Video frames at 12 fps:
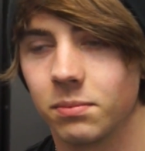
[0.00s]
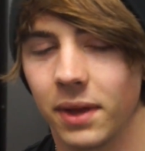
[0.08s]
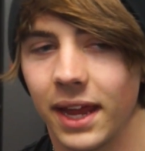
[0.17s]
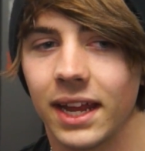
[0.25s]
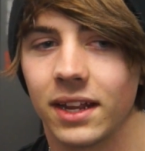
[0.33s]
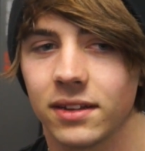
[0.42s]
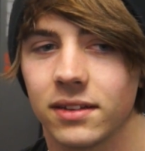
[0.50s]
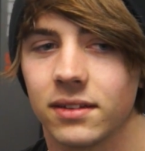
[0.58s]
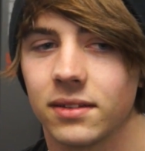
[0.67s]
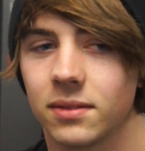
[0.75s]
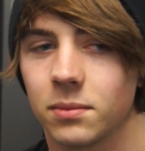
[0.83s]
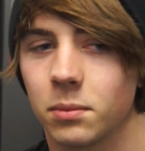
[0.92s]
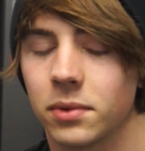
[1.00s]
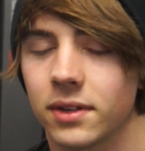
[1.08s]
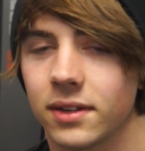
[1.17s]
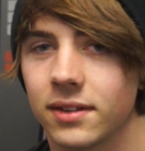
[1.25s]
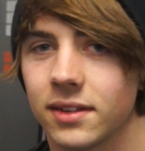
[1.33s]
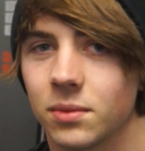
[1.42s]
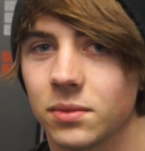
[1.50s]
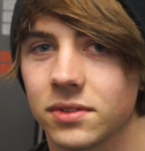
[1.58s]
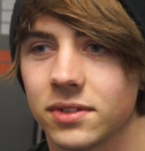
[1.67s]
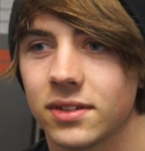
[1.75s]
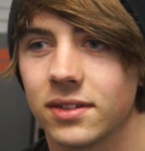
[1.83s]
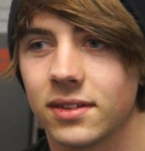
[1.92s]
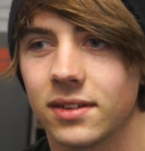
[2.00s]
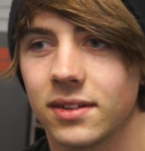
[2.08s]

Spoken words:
paint, but it was